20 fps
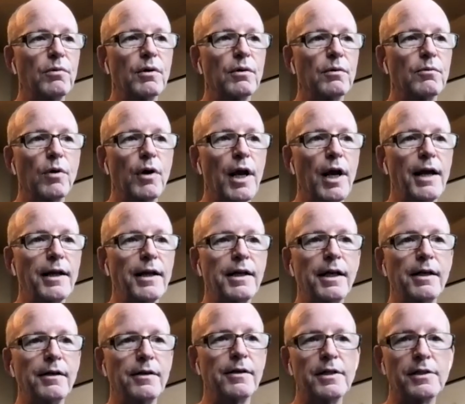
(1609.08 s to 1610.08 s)
we're
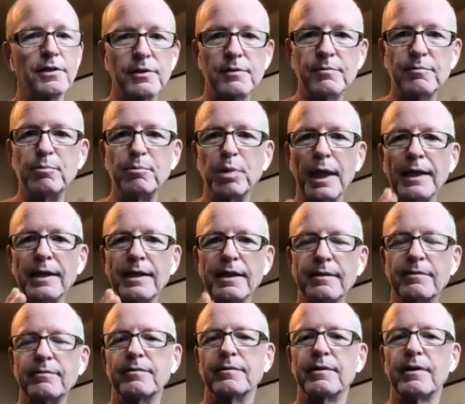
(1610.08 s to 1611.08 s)
headed into this
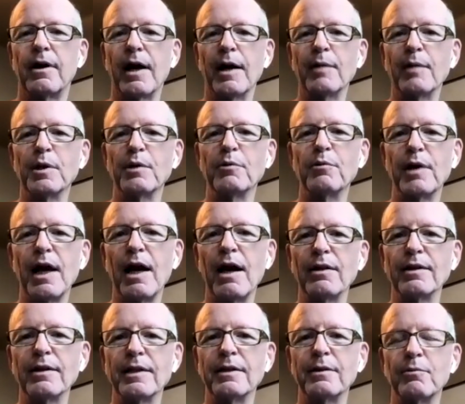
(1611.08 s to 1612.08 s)
blended hybrid
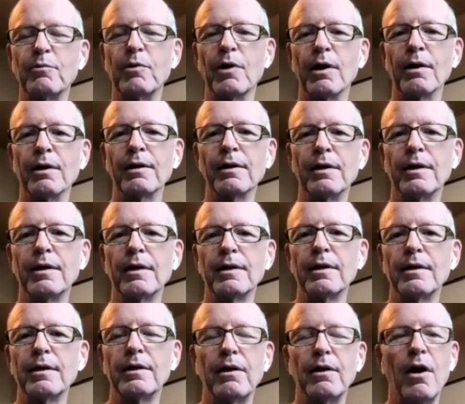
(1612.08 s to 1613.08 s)
reality where
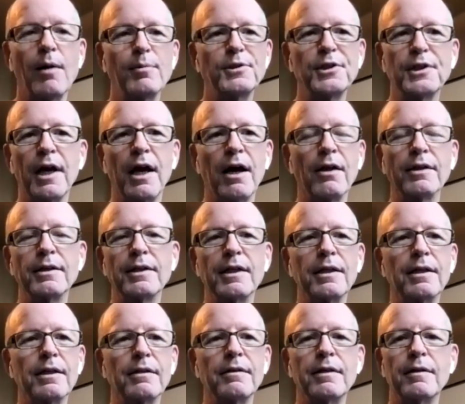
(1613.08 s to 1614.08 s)

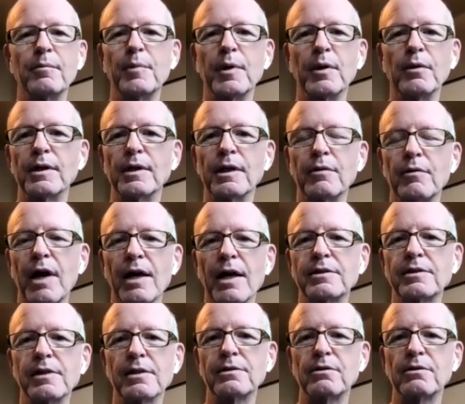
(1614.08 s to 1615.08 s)
optionality, the ability to
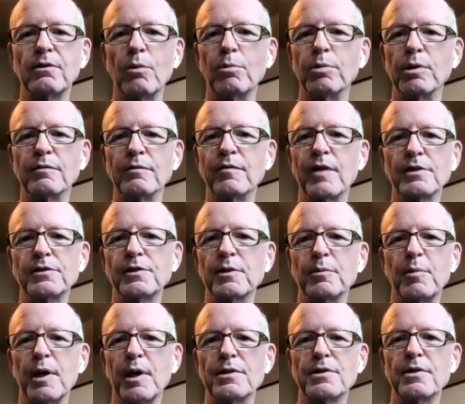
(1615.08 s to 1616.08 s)
access global
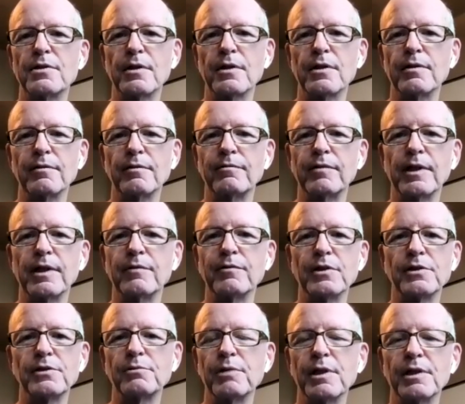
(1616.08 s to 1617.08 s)
investor bases at the
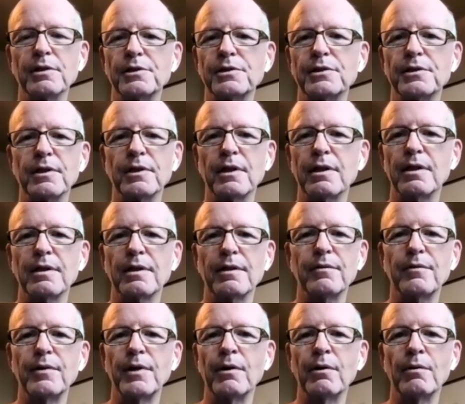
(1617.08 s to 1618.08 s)
flick of a switch,
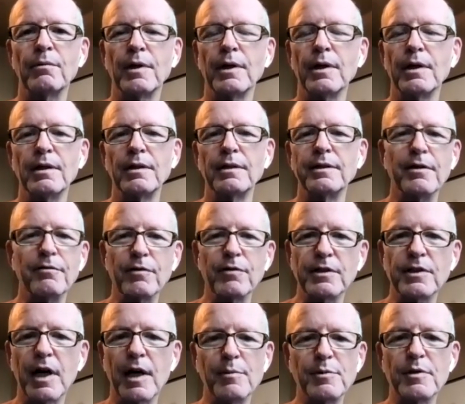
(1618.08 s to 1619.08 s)

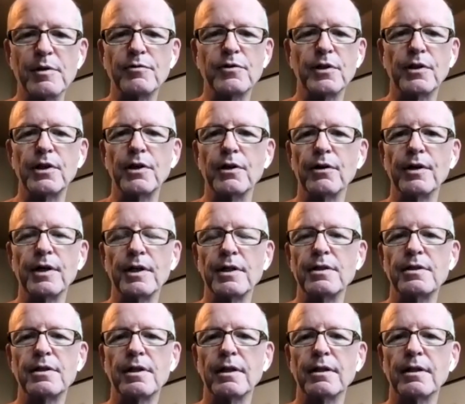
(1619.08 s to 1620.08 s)
different types of
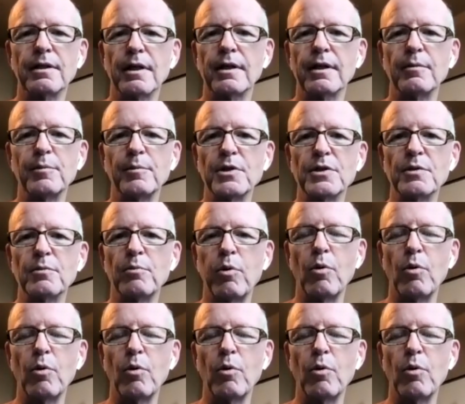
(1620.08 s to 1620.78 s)
securities that can be